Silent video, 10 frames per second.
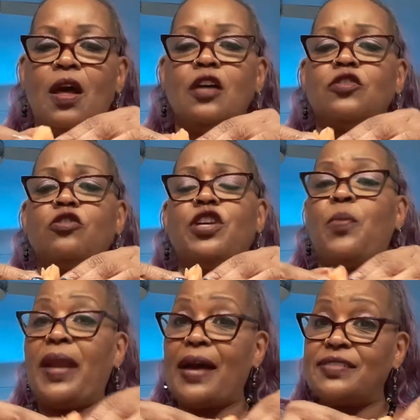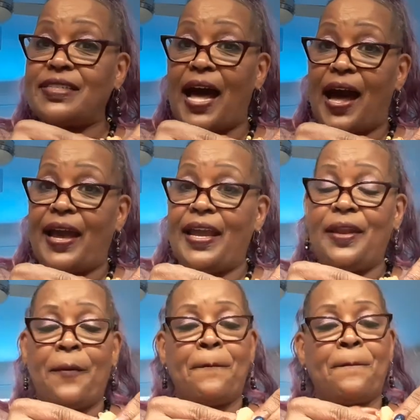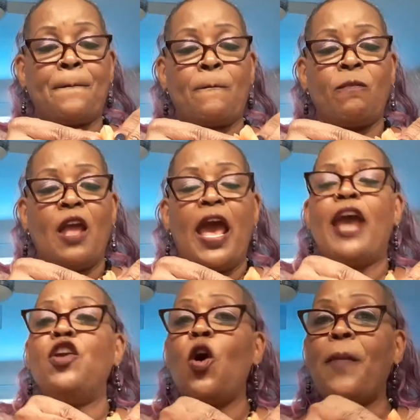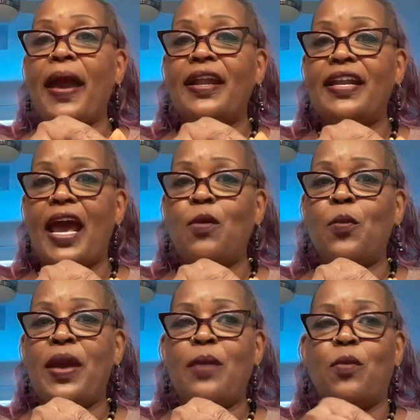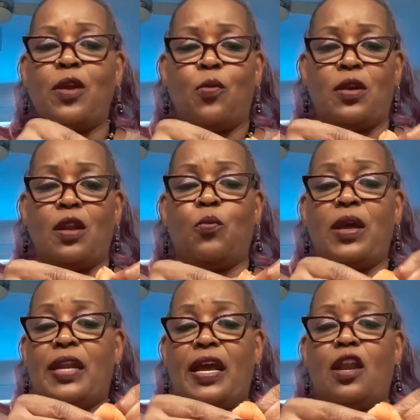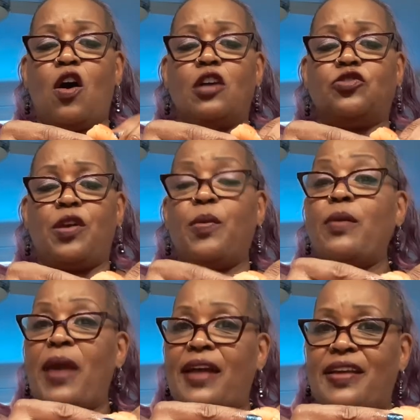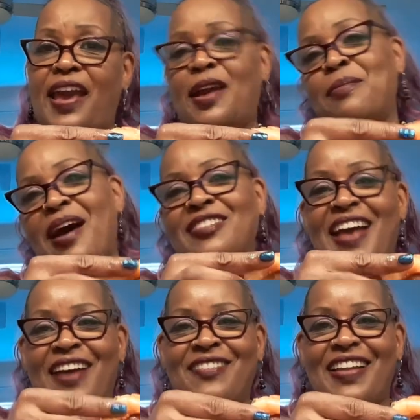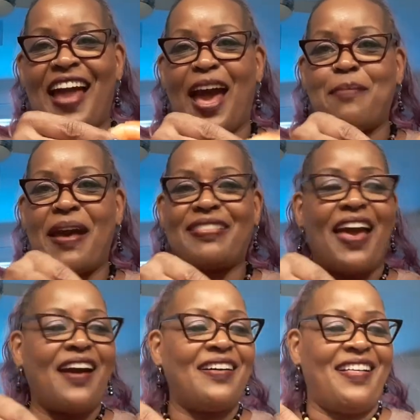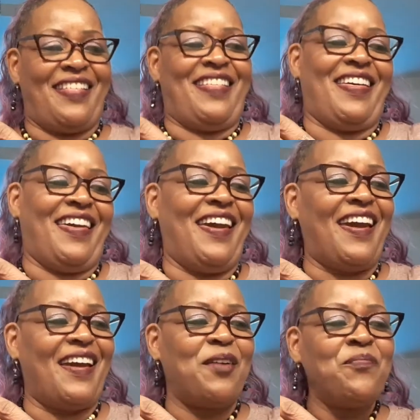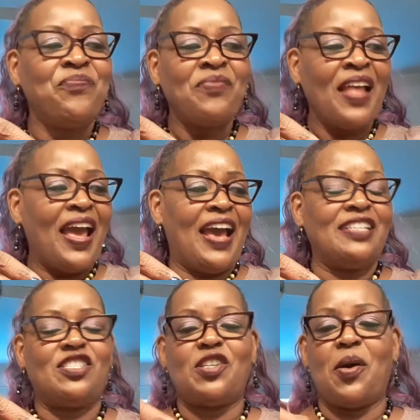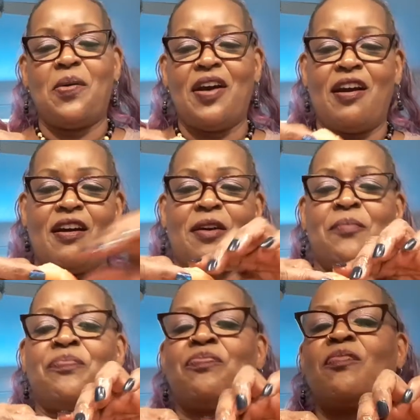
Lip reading: So she went outside, and you know, back in the day when we did laundry, we had to hang them outside on the line back there. And so